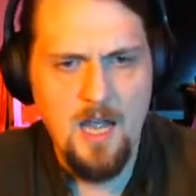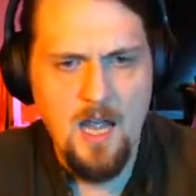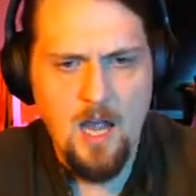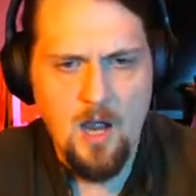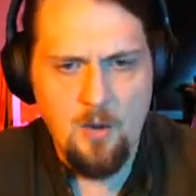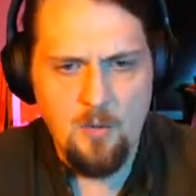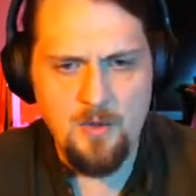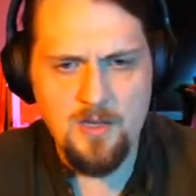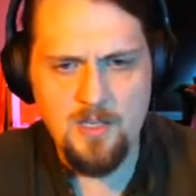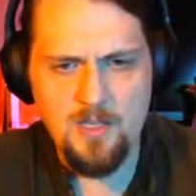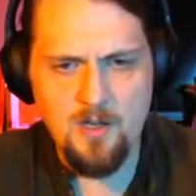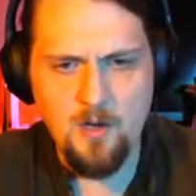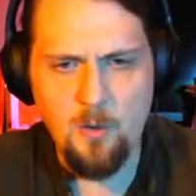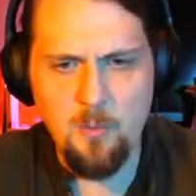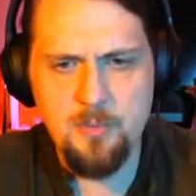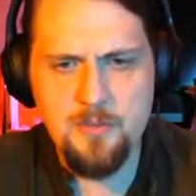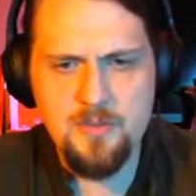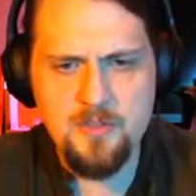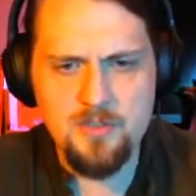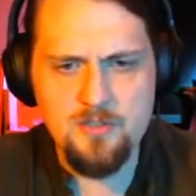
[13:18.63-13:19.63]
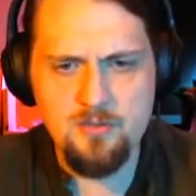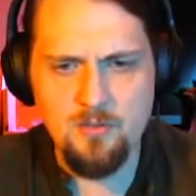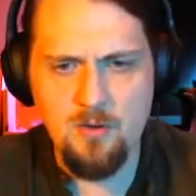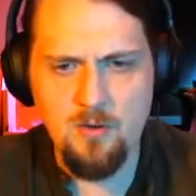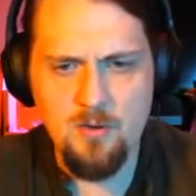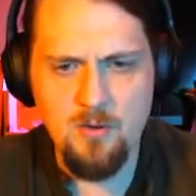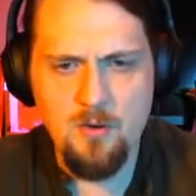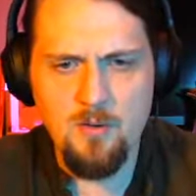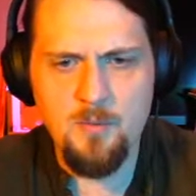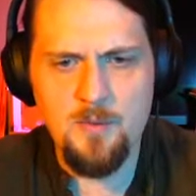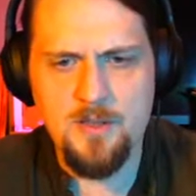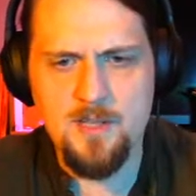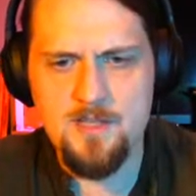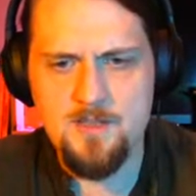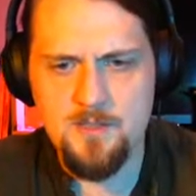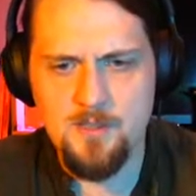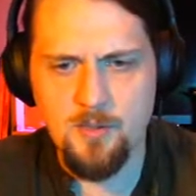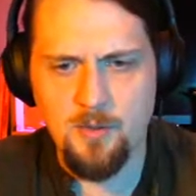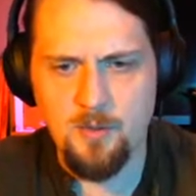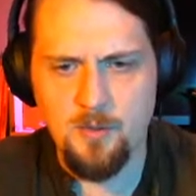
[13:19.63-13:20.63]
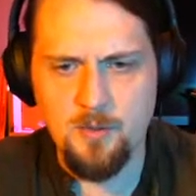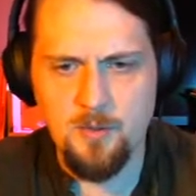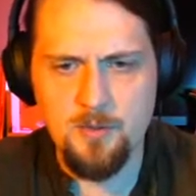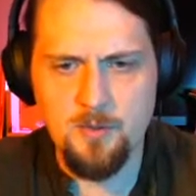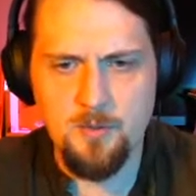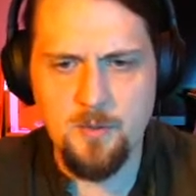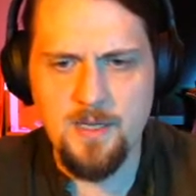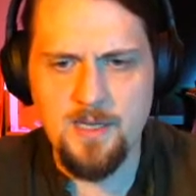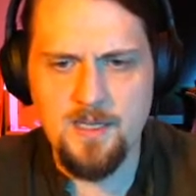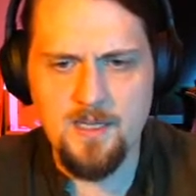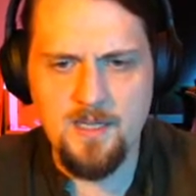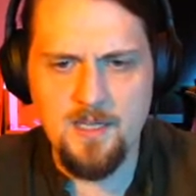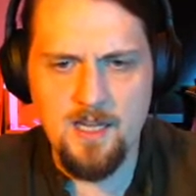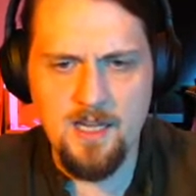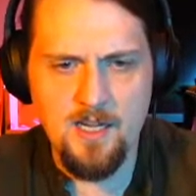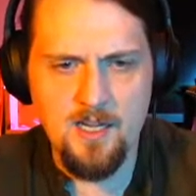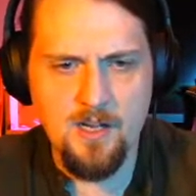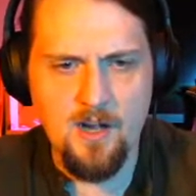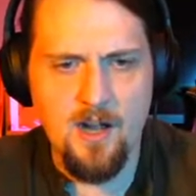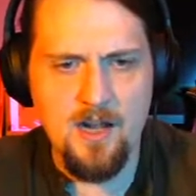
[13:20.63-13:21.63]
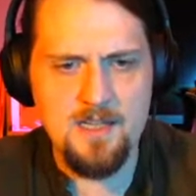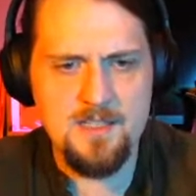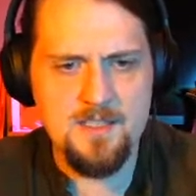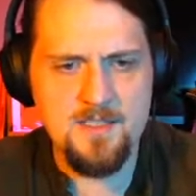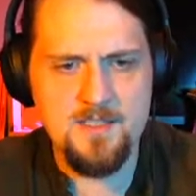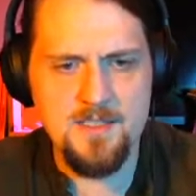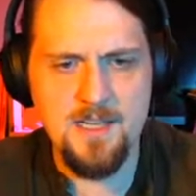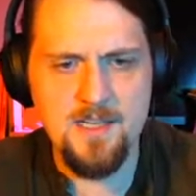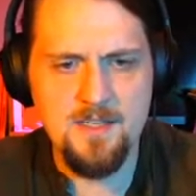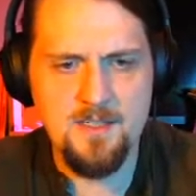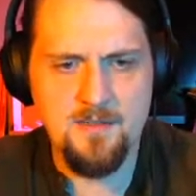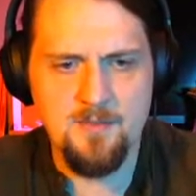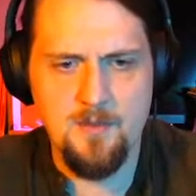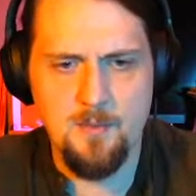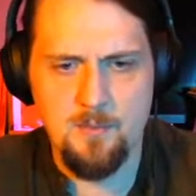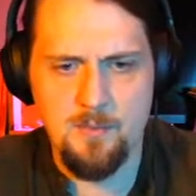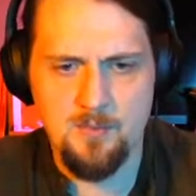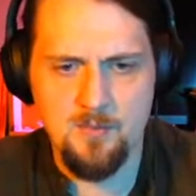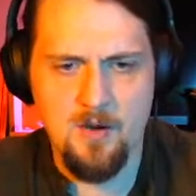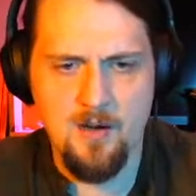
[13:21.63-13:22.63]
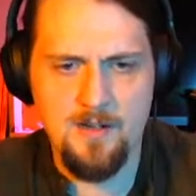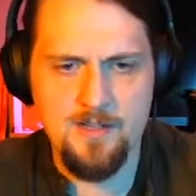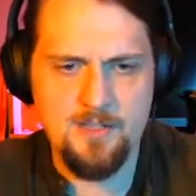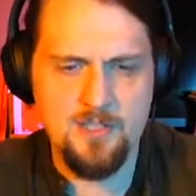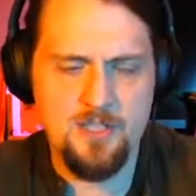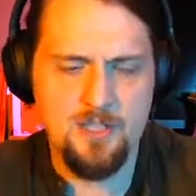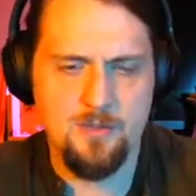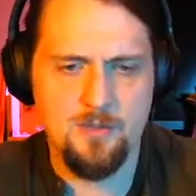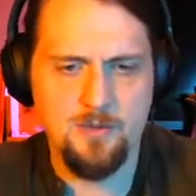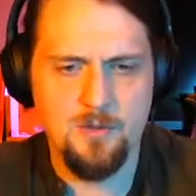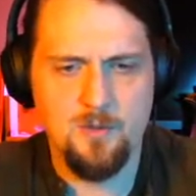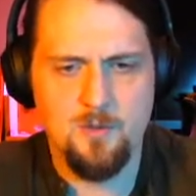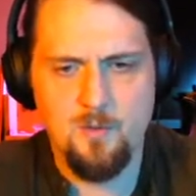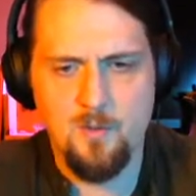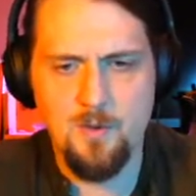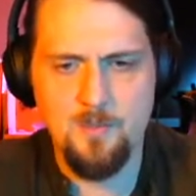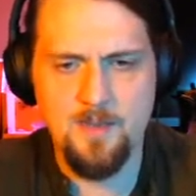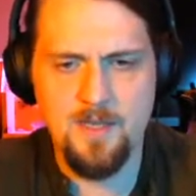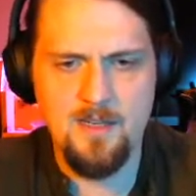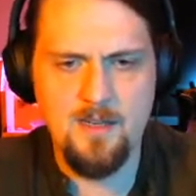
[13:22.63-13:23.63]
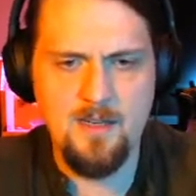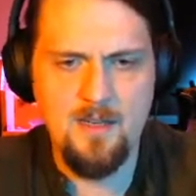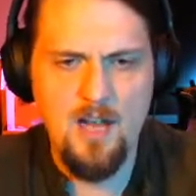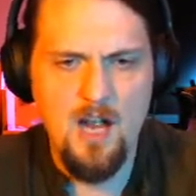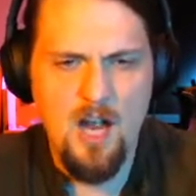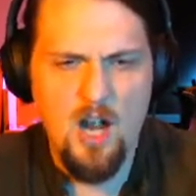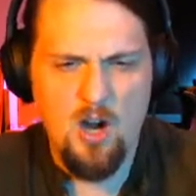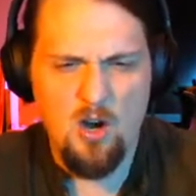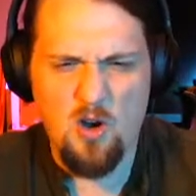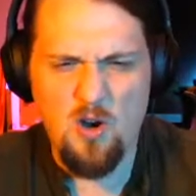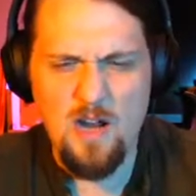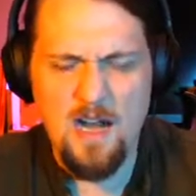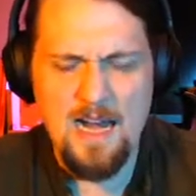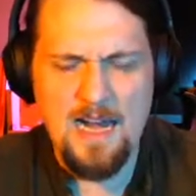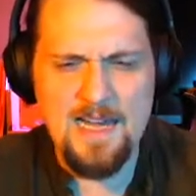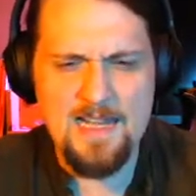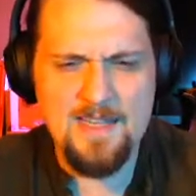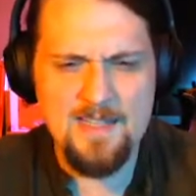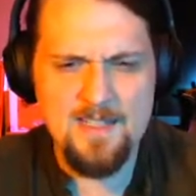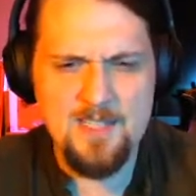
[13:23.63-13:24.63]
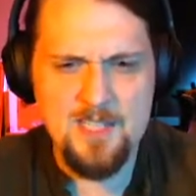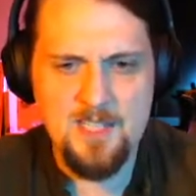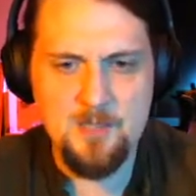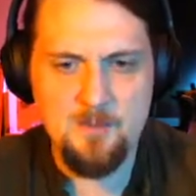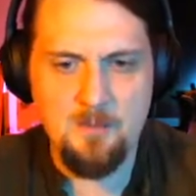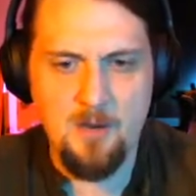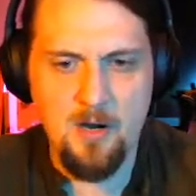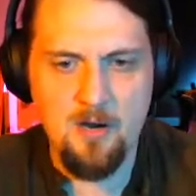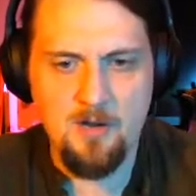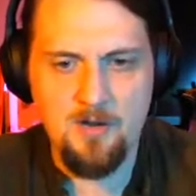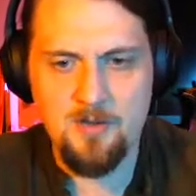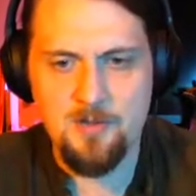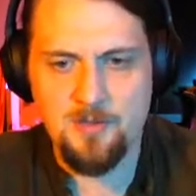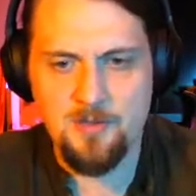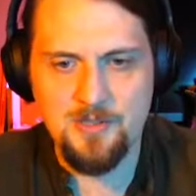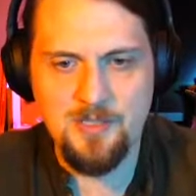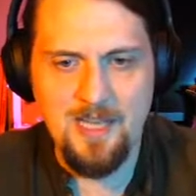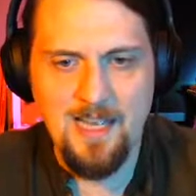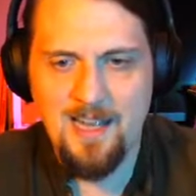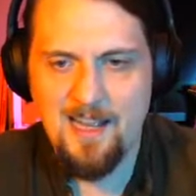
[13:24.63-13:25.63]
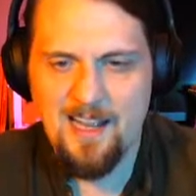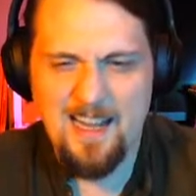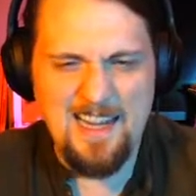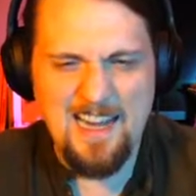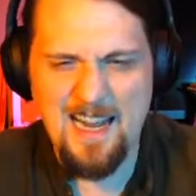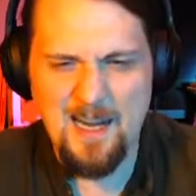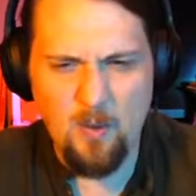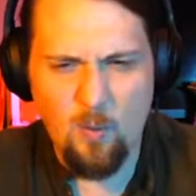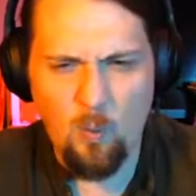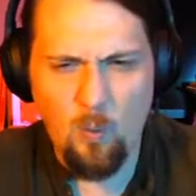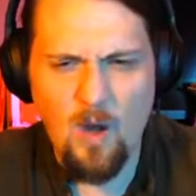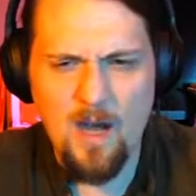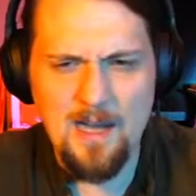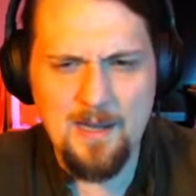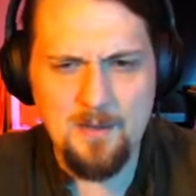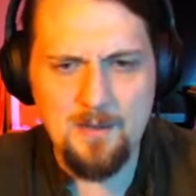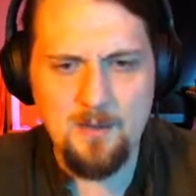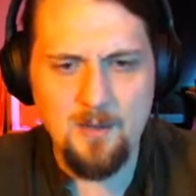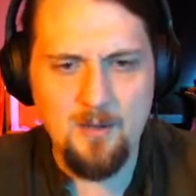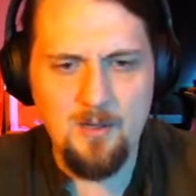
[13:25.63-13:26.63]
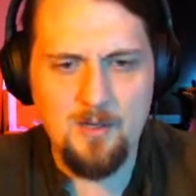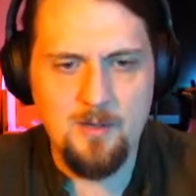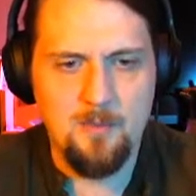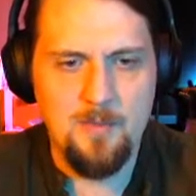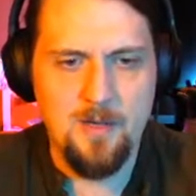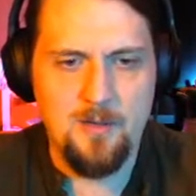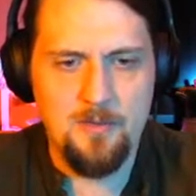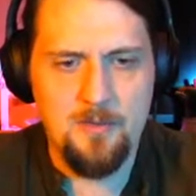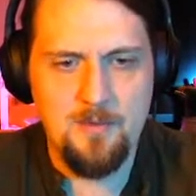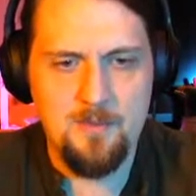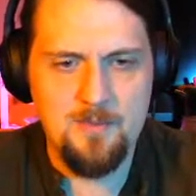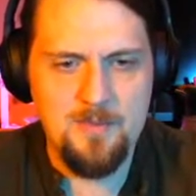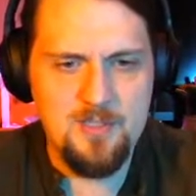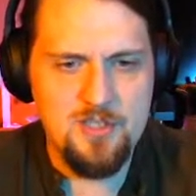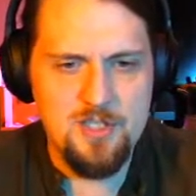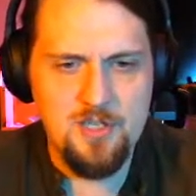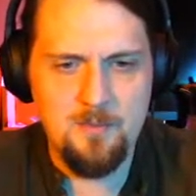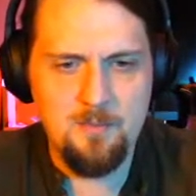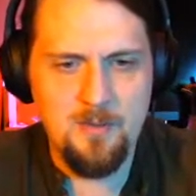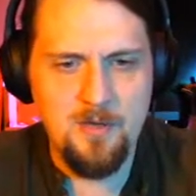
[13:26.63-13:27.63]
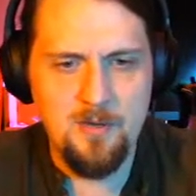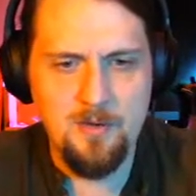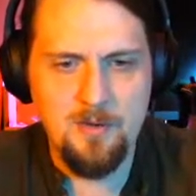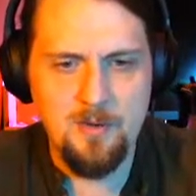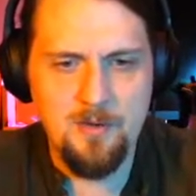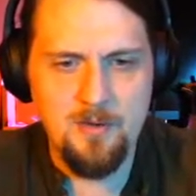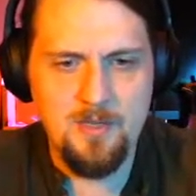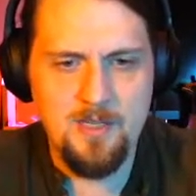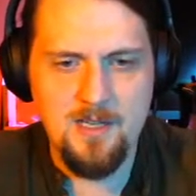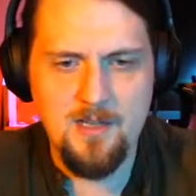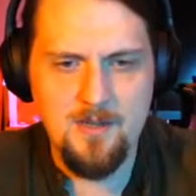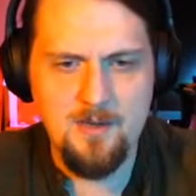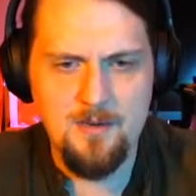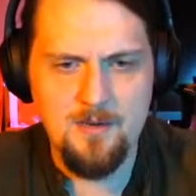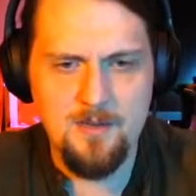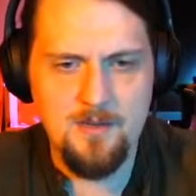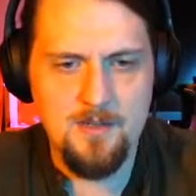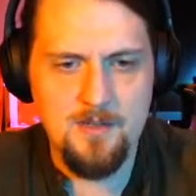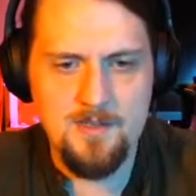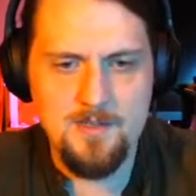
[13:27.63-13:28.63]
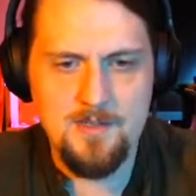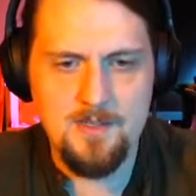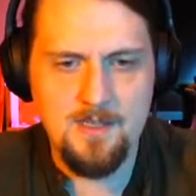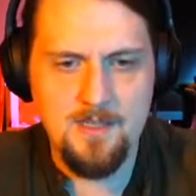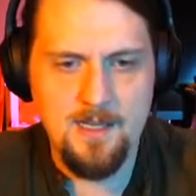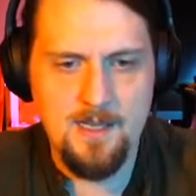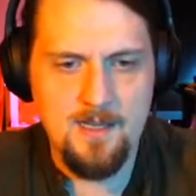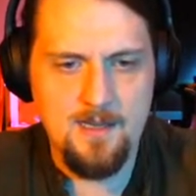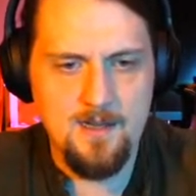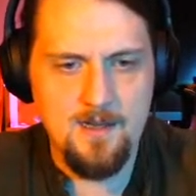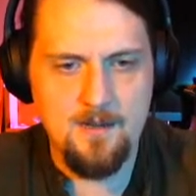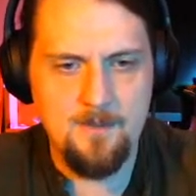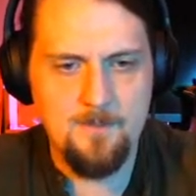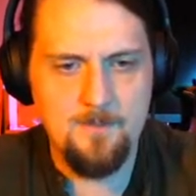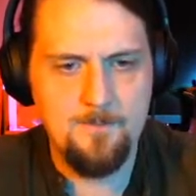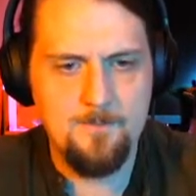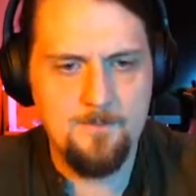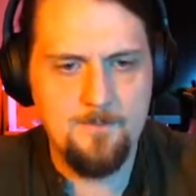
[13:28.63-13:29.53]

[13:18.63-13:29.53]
When he'd opened the drawer with his gold ring, he caught sight of the broad-shouldered woman. Her eyes sparkled and had a wild look about them, and she peered curiously at him.